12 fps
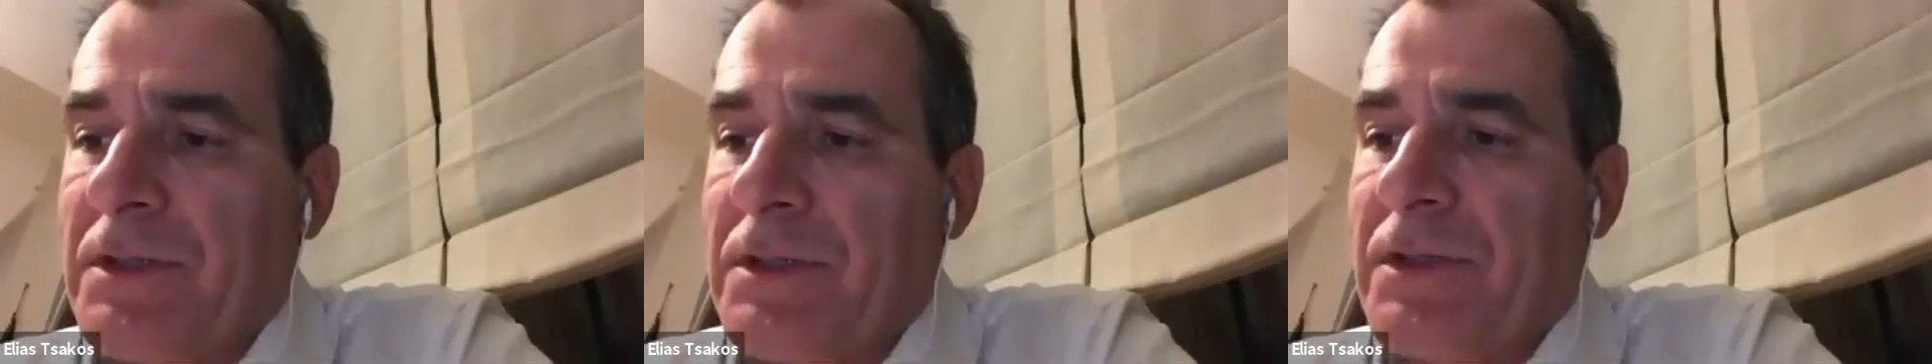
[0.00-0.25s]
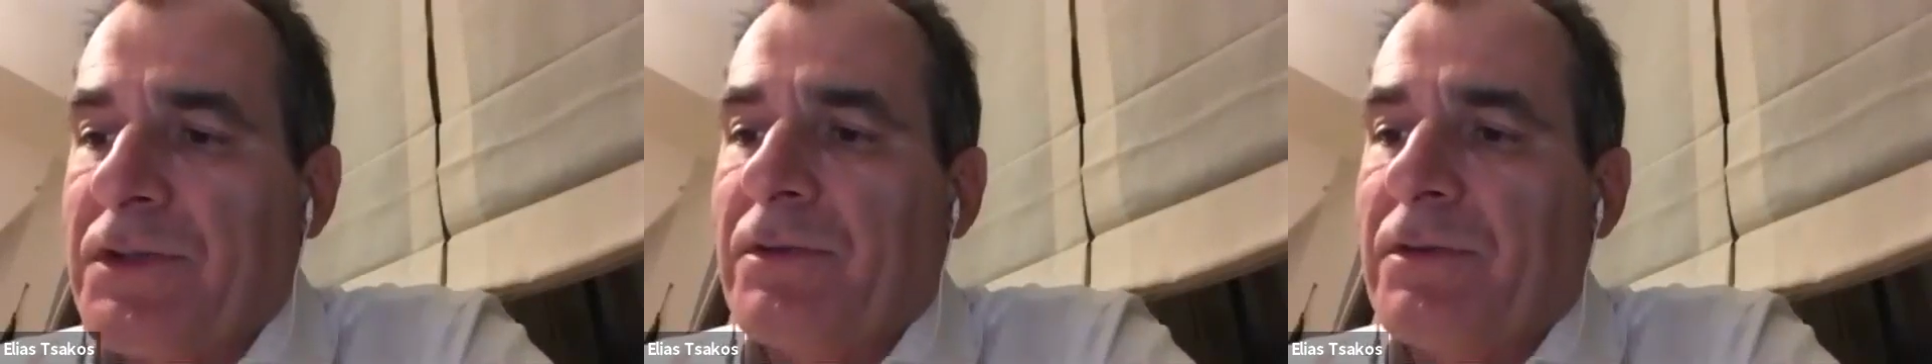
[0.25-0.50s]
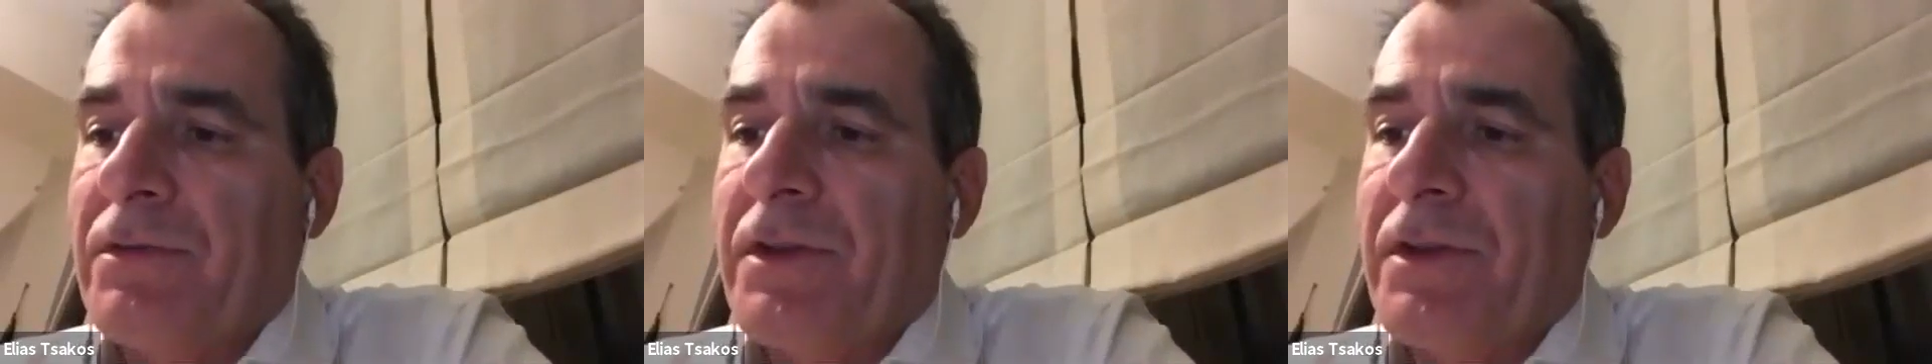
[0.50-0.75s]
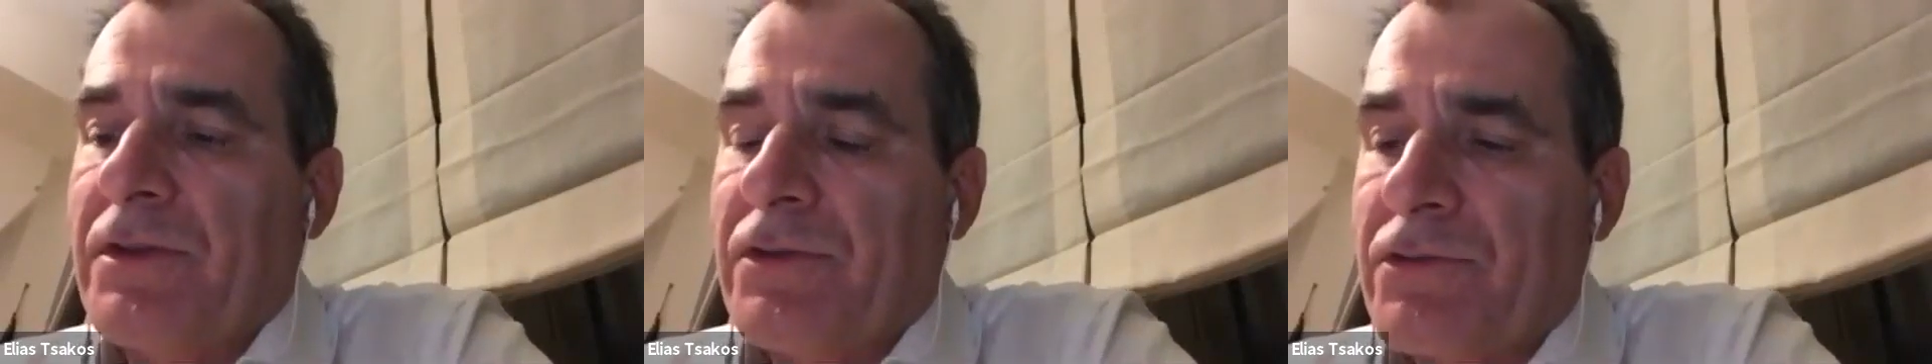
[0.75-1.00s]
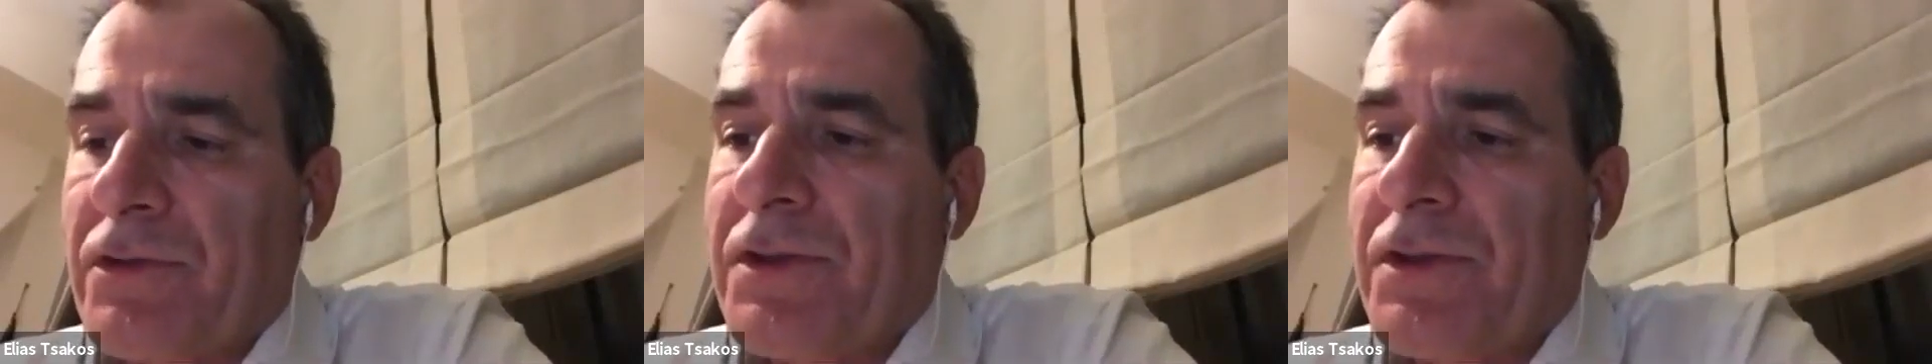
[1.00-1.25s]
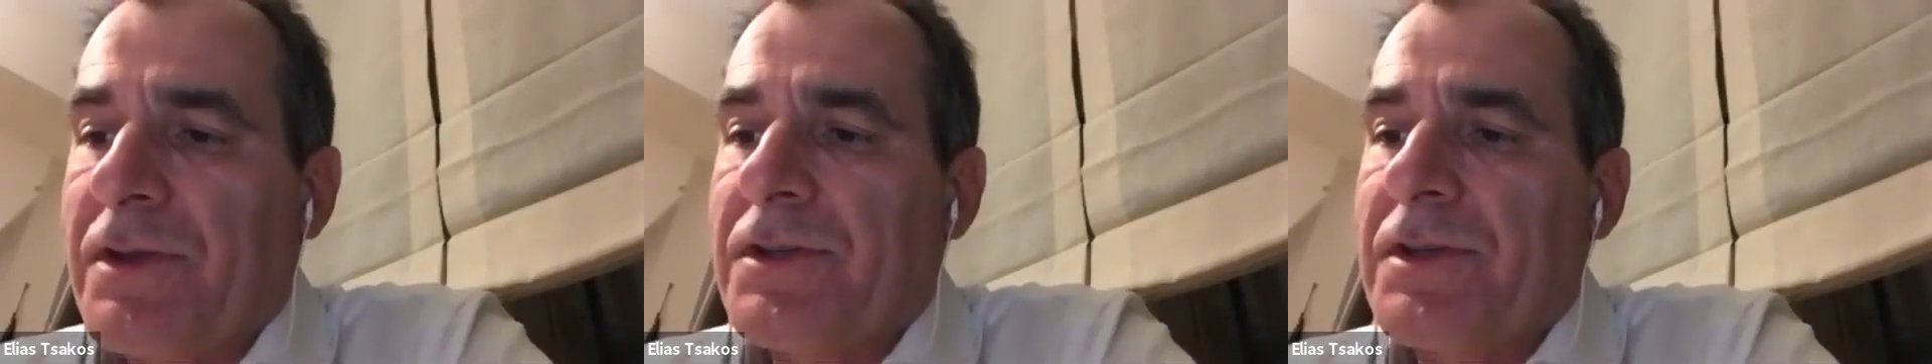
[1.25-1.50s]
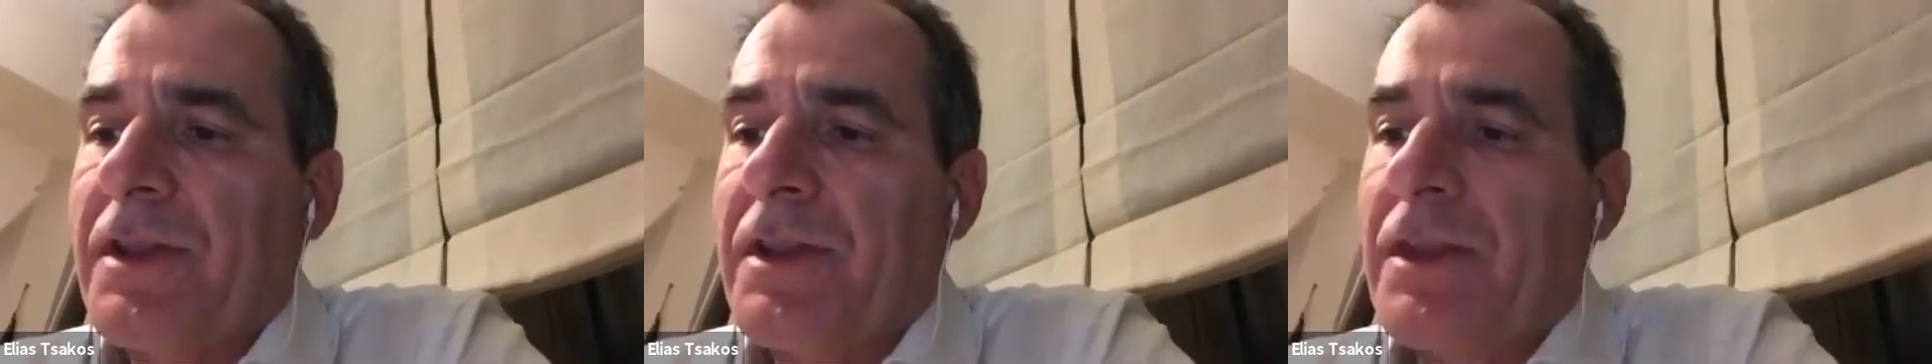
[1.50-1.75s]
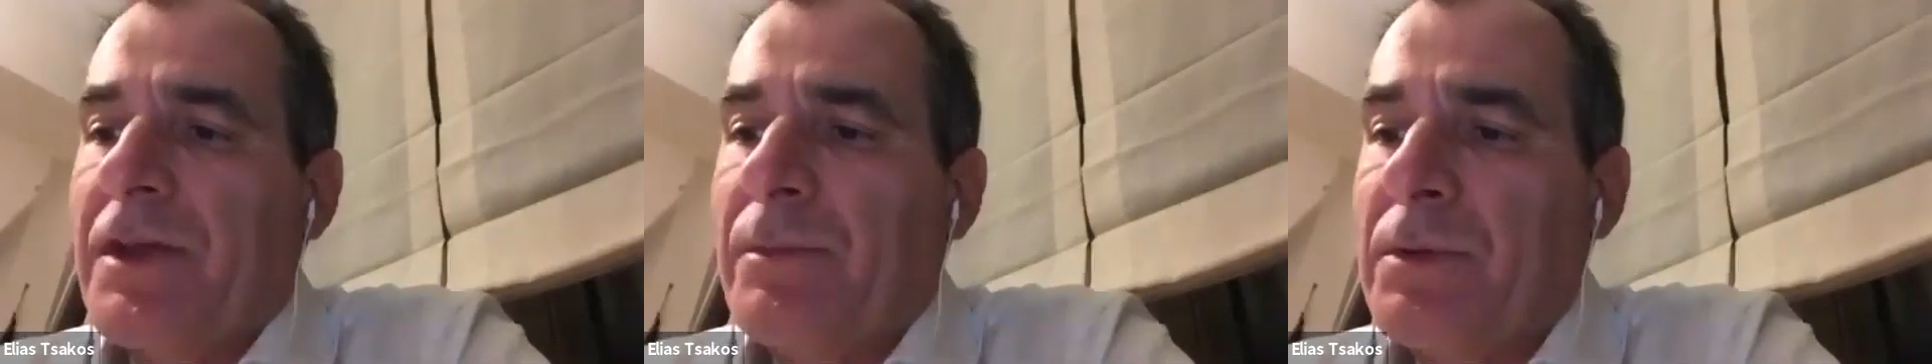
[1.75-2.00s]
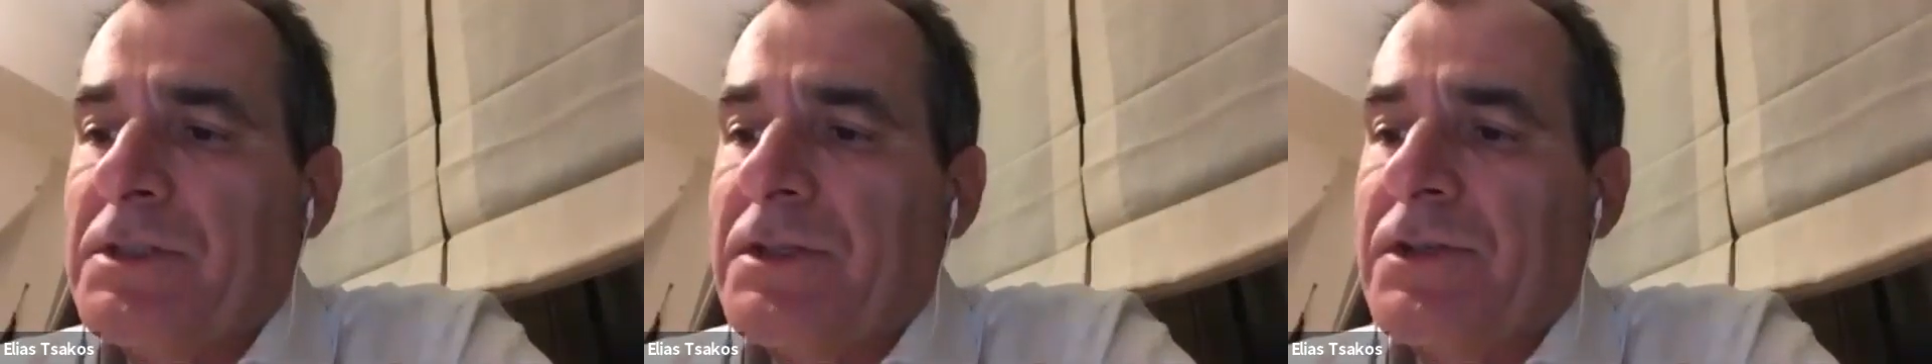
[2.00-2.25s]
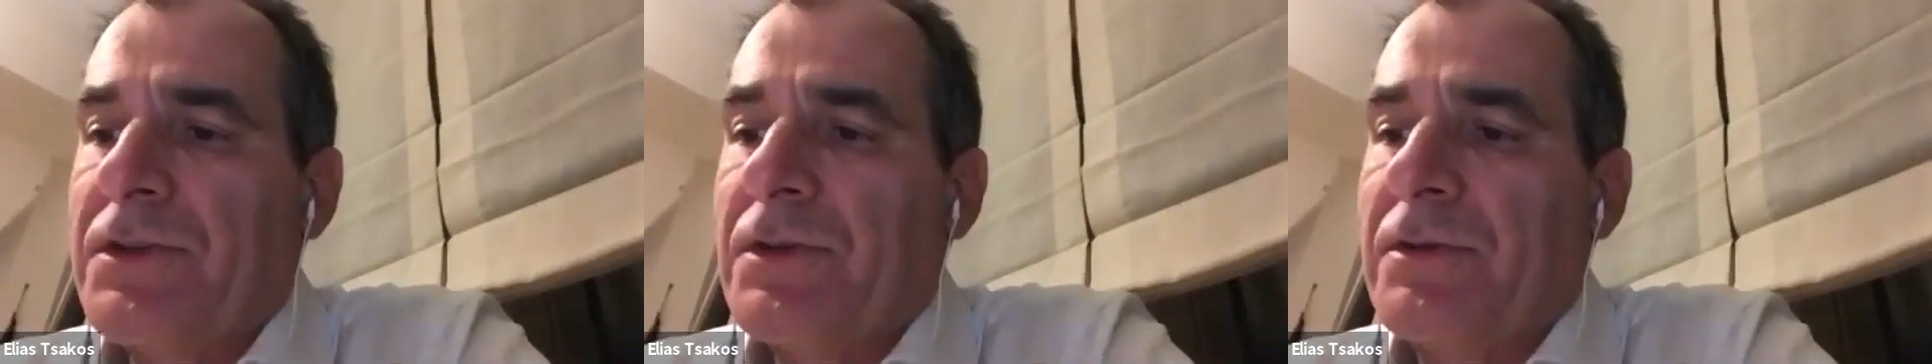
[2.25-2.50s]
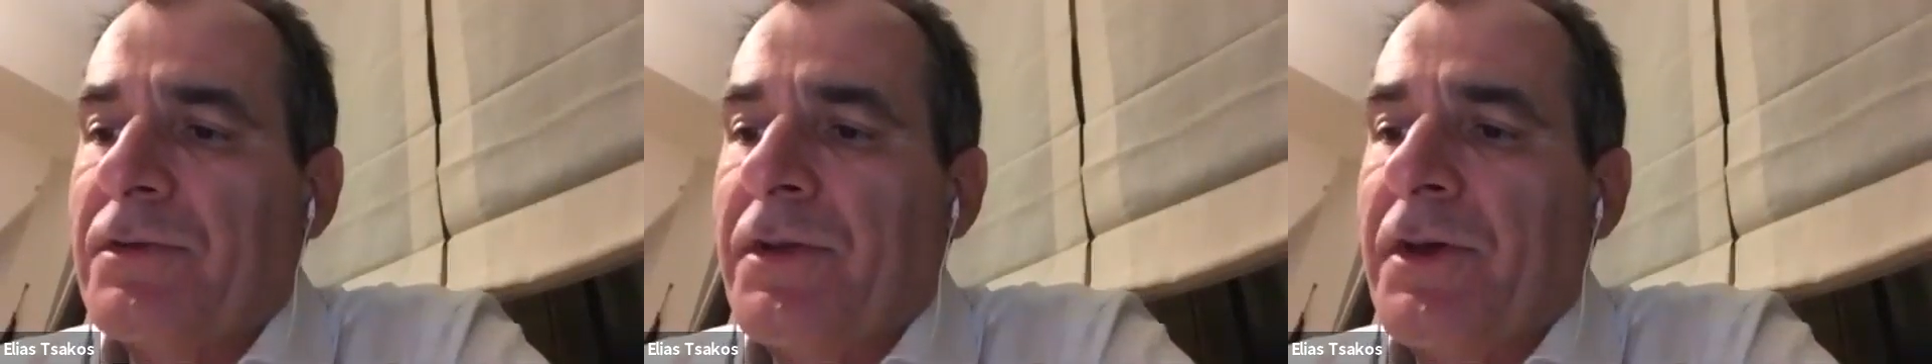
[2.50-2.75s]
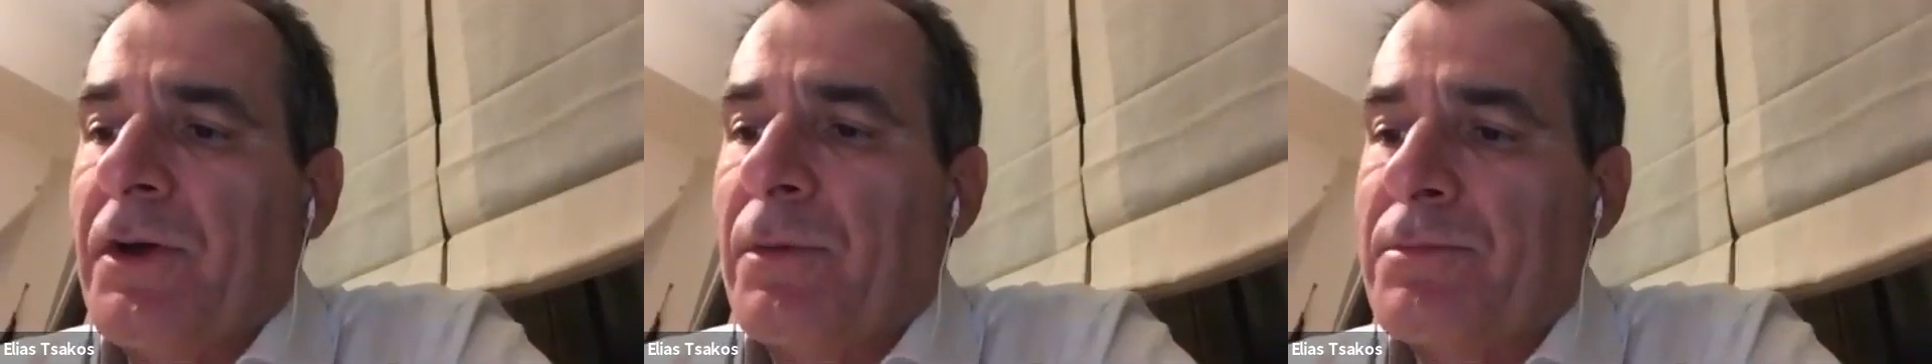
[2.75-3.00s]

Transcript: the importance of the nutritionist and the importance of